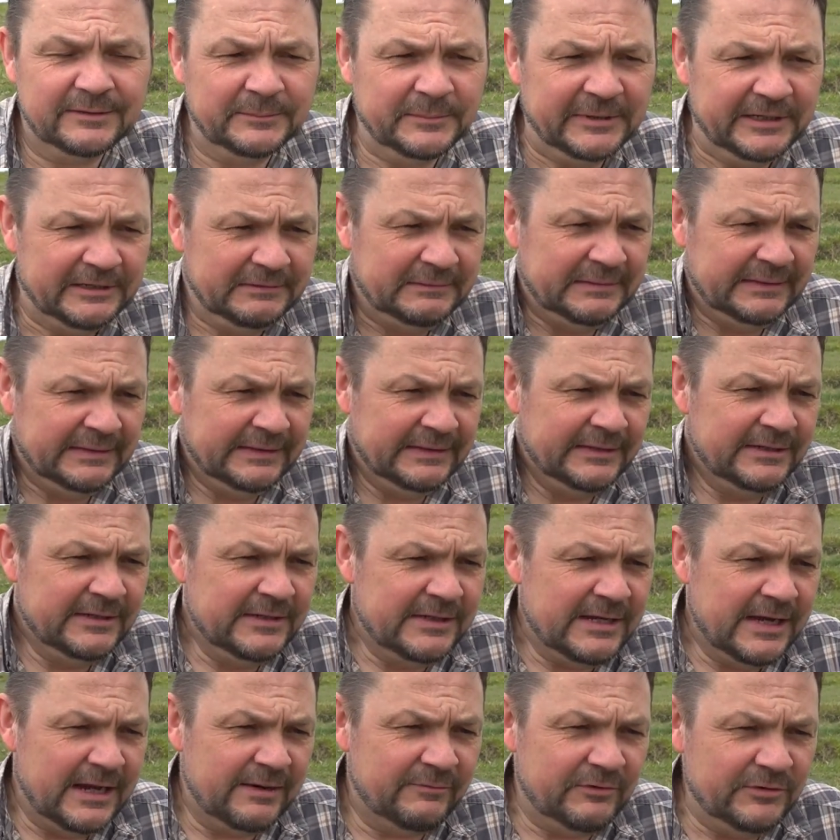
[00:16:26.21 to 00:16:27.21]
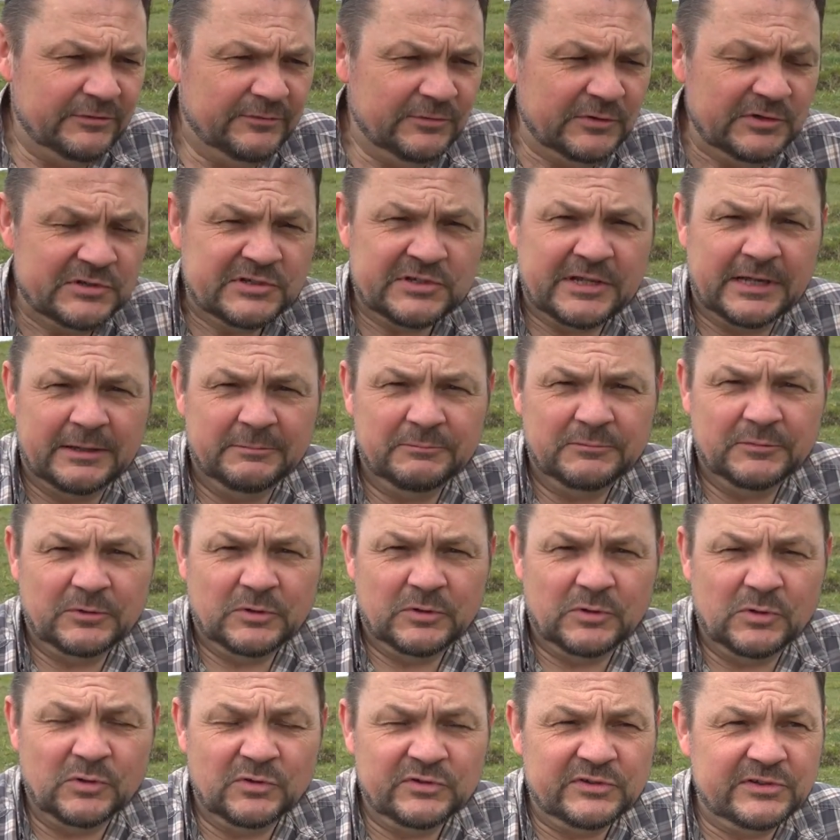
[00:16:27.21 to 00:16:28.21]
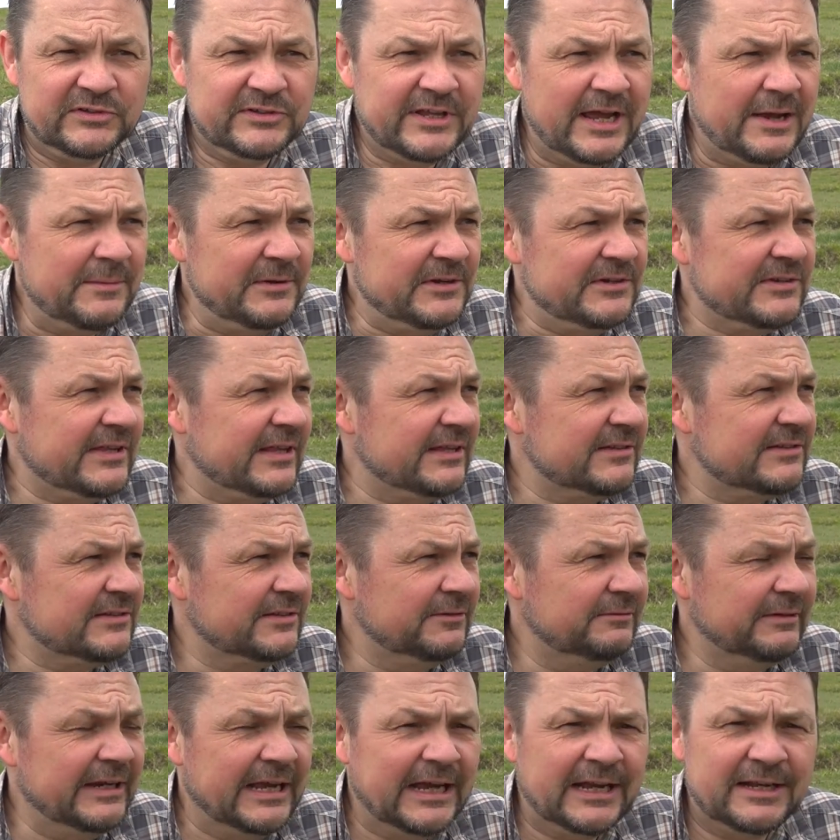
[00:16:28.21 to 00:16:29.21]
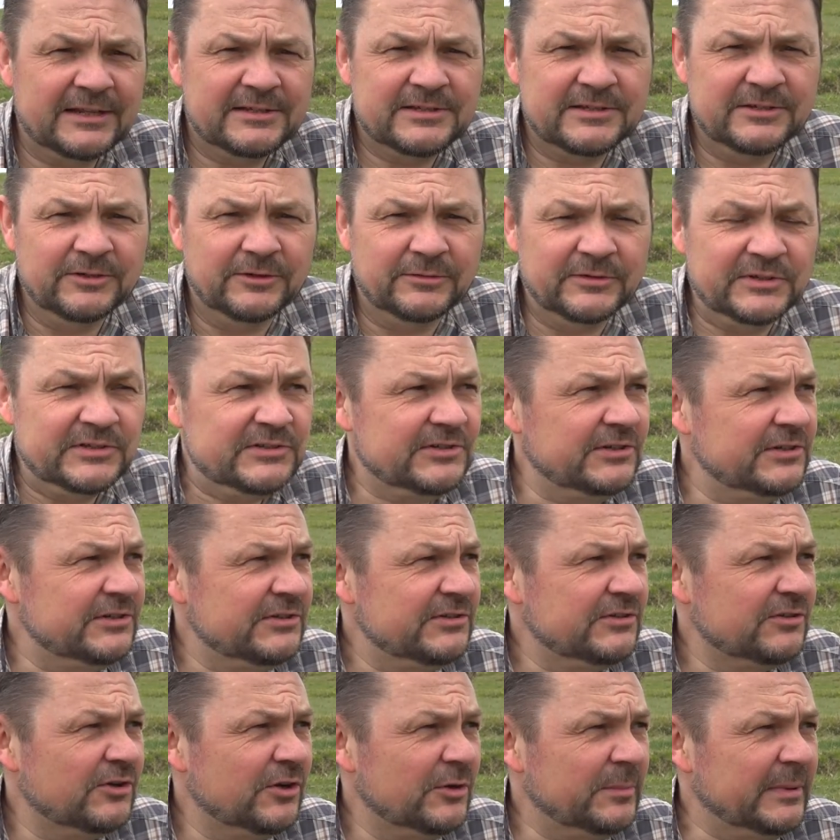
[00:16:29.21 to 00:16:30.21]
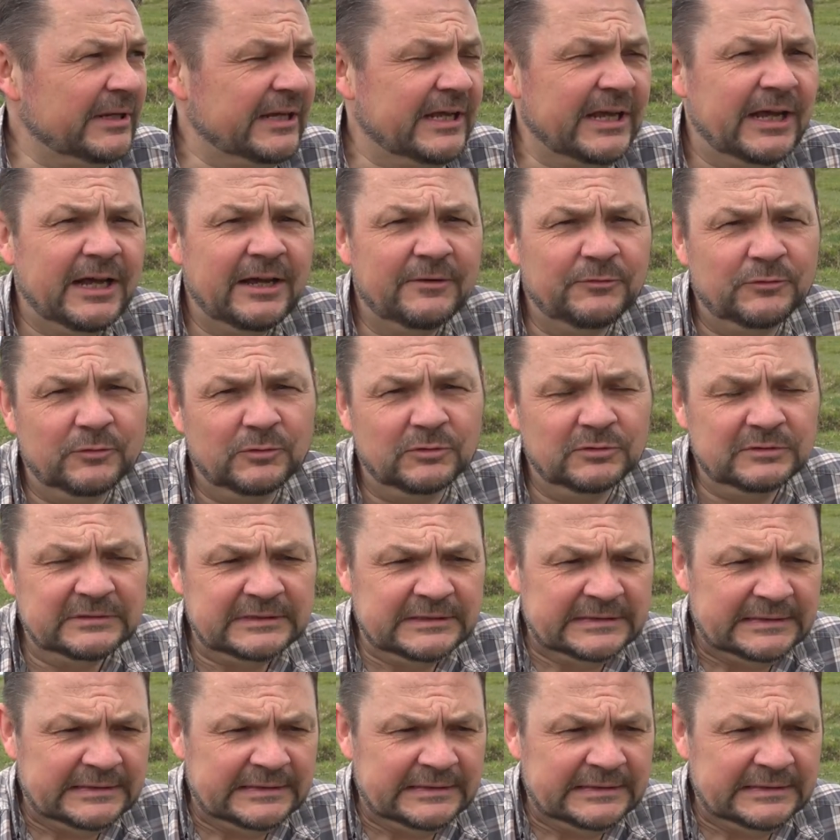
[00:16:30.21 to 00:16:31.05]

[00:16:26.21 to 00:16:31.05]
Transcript: I mean, every footstep causes damage, that's the reality of it, so you just got to be careful.